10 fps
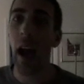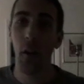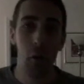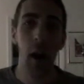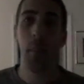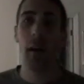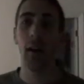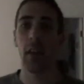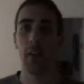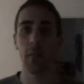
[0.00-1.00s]
I crap out
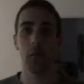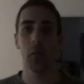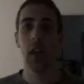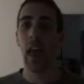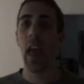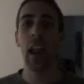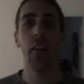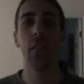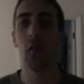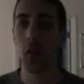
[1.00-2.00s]
all that food. And
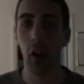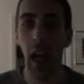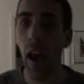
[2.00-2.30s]
I feel good.